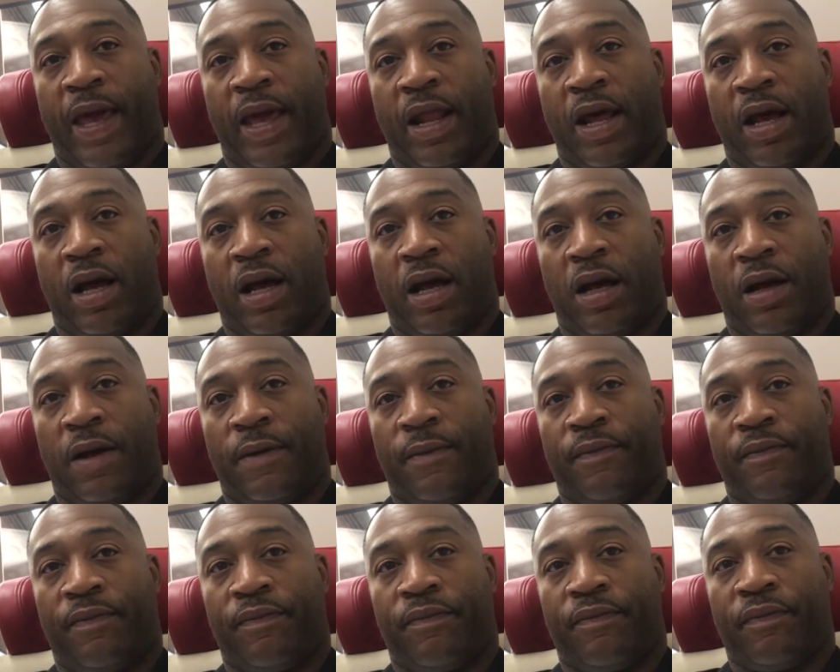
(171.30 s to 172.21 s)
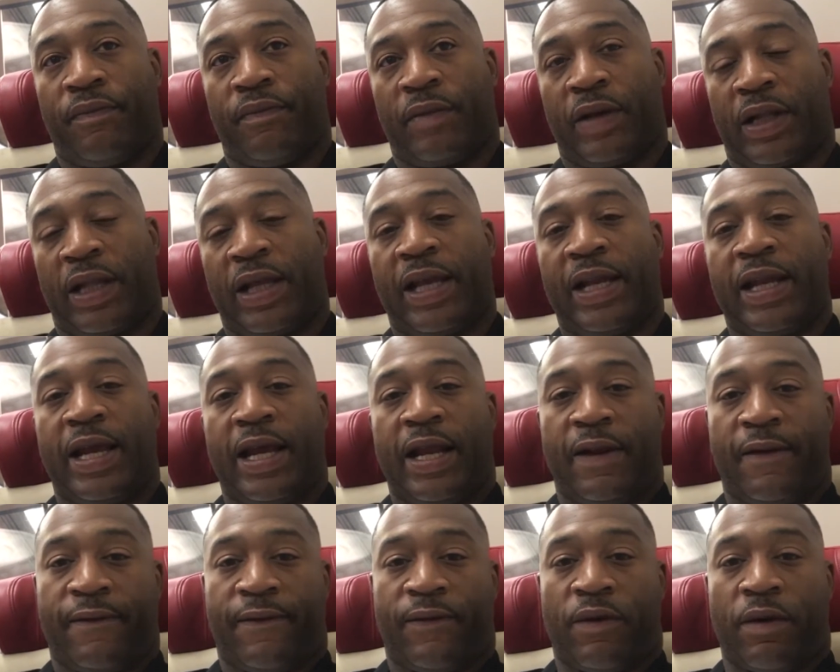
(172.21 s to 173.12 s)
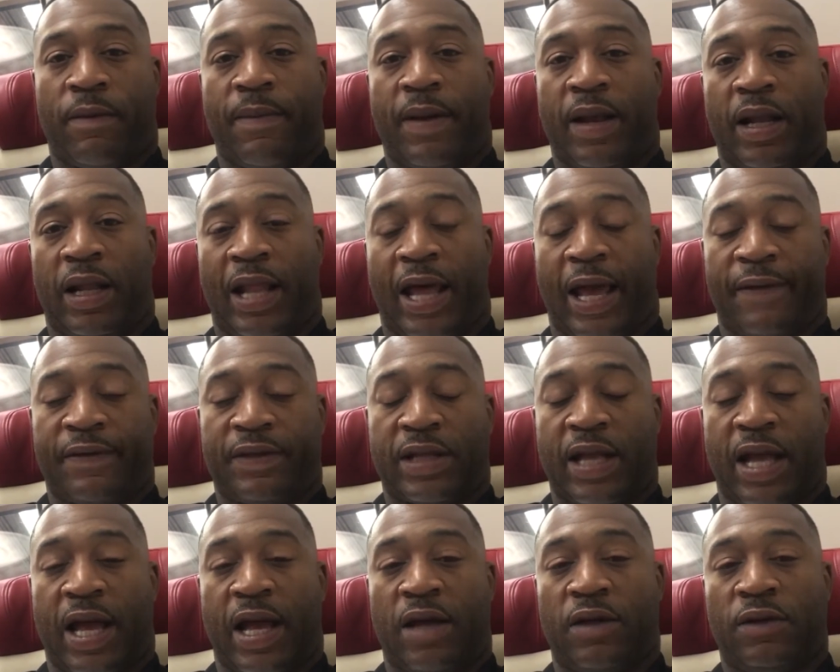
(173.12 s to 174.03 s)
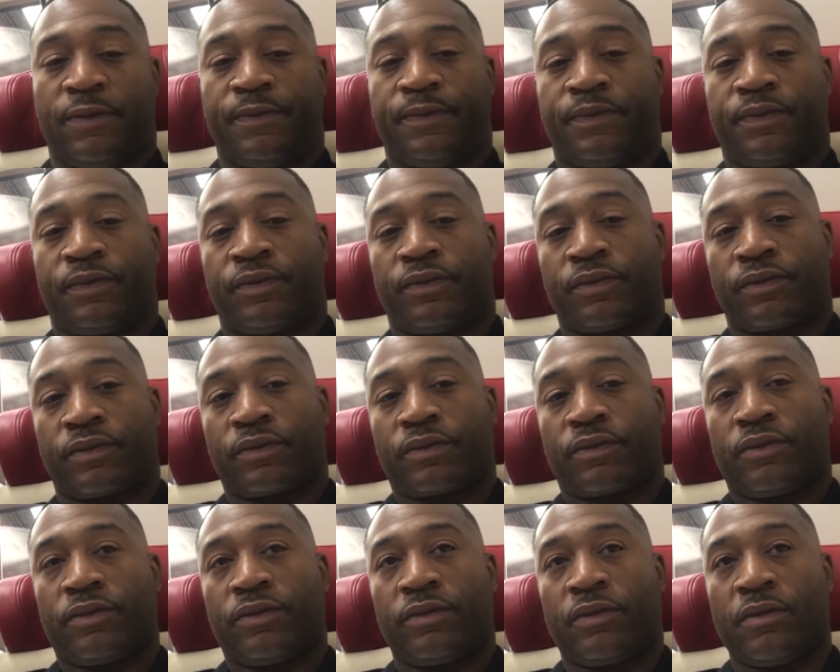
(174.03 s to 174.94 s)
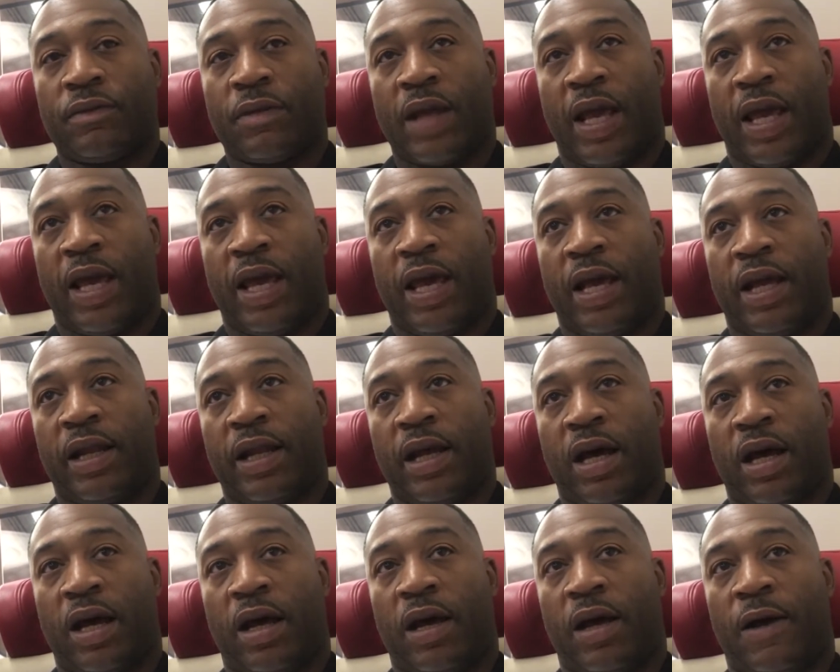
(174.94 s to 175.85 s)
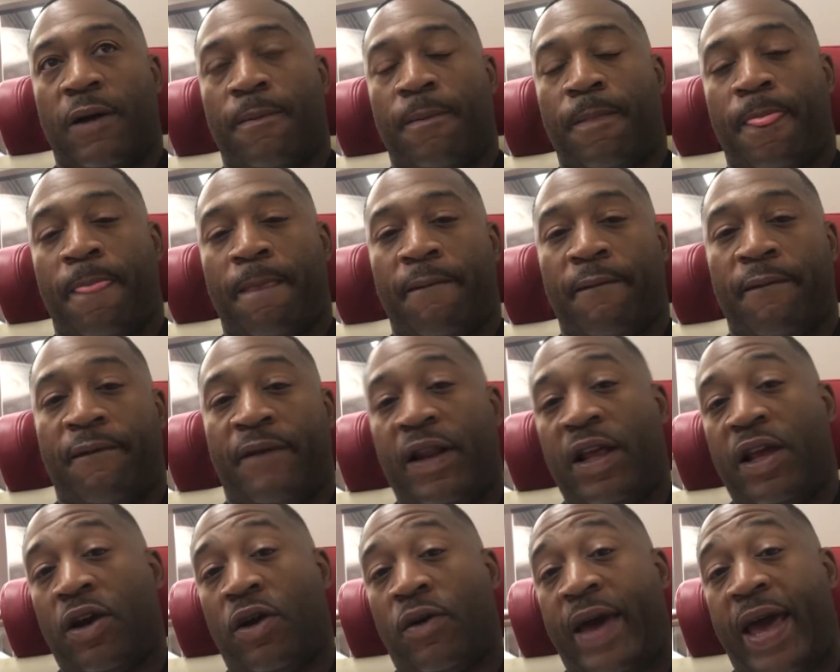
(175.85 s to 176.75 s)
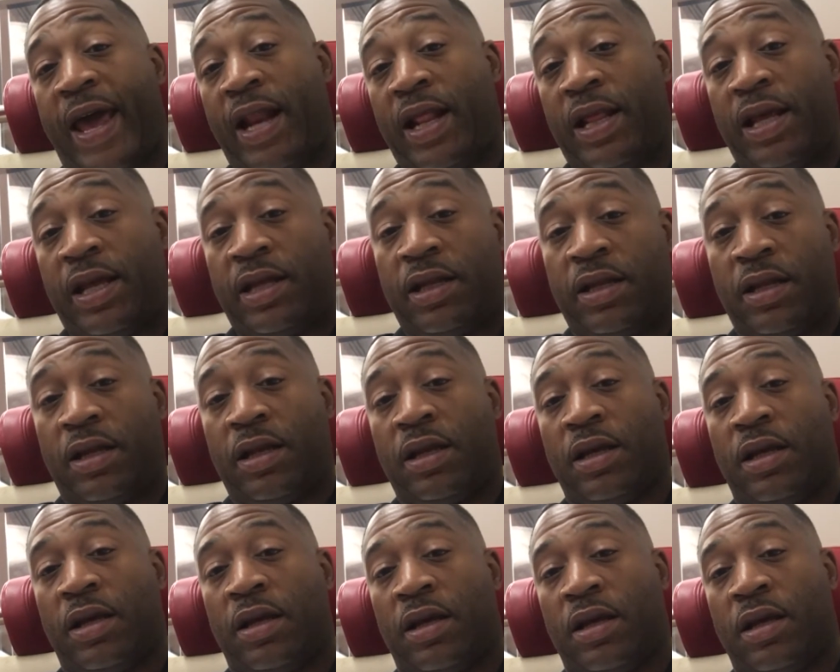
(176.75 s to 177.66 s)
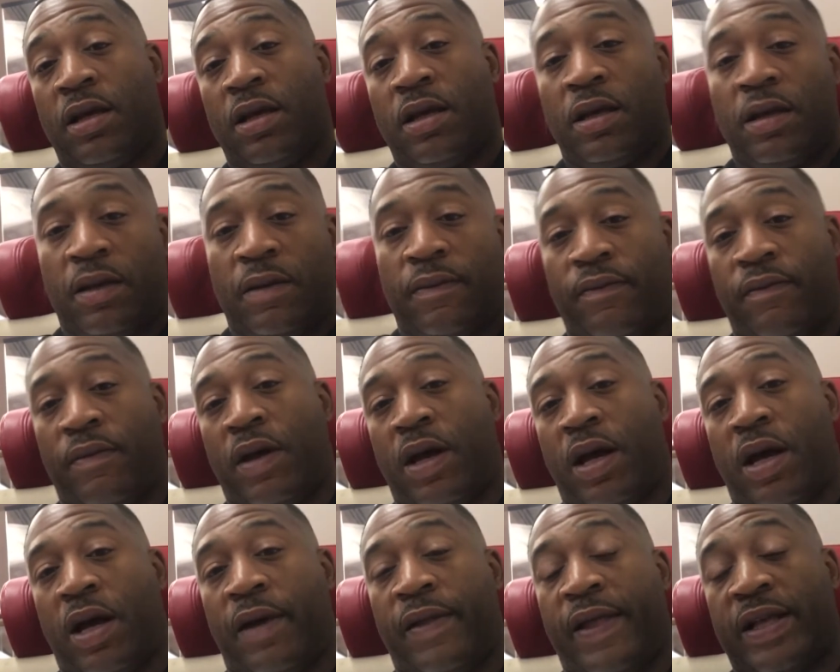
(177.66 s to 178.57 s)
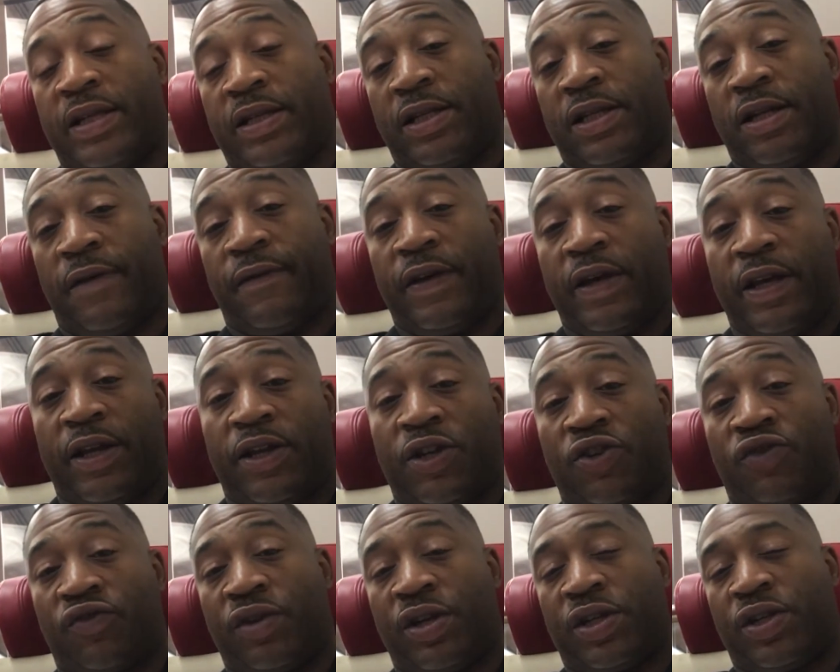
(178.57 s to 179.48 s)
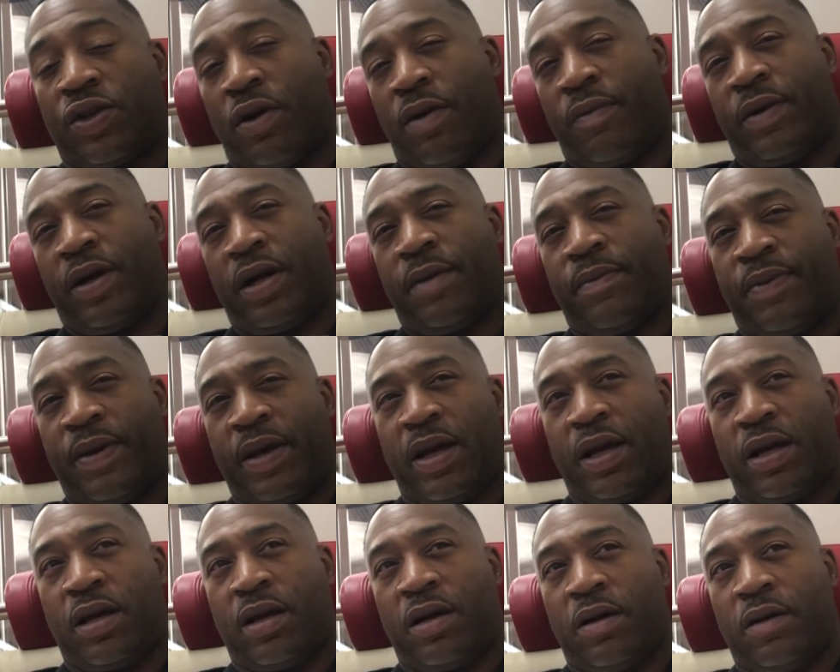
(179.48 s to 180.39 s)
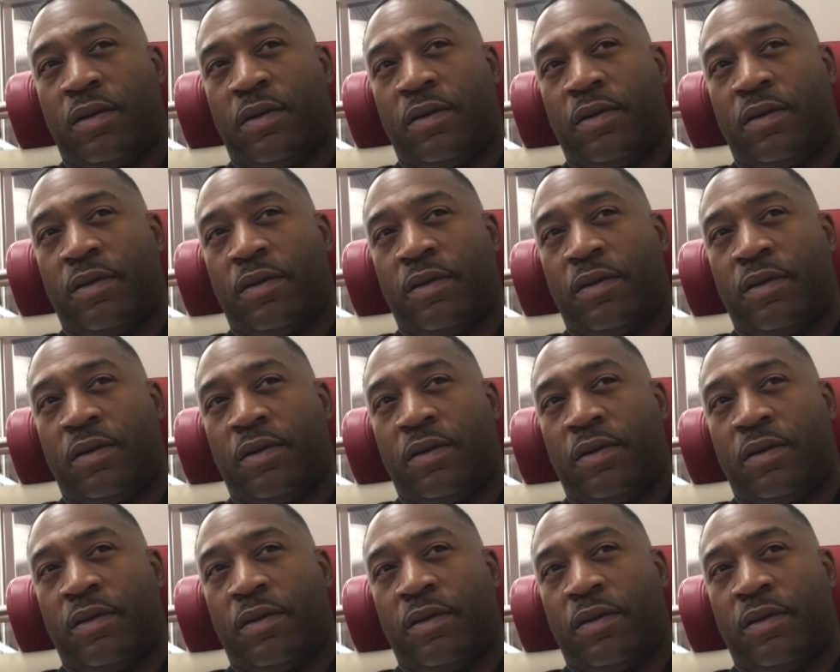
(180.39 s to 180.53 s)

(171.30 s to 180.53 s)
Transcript: and clean eating for a better lifestyle. And video editing, that's another industry. So I'm going to pick